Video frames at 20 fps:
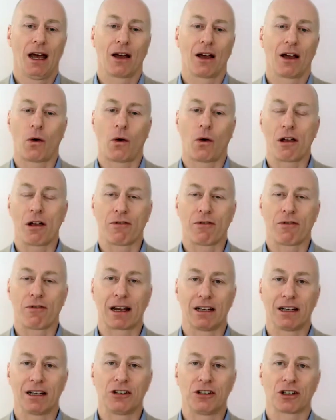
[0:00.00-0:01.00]
Quite
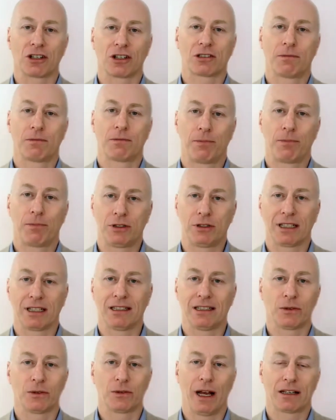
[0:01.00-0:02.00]
regularly, just putting it
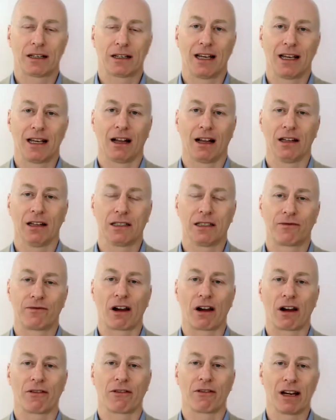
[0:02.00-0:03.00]
into Excel is
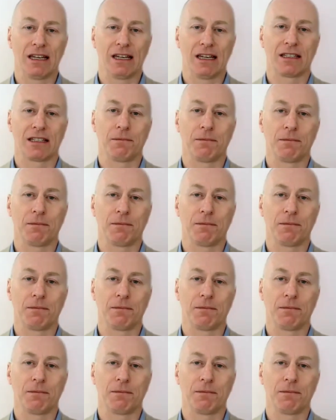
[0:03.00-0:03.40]
very easy.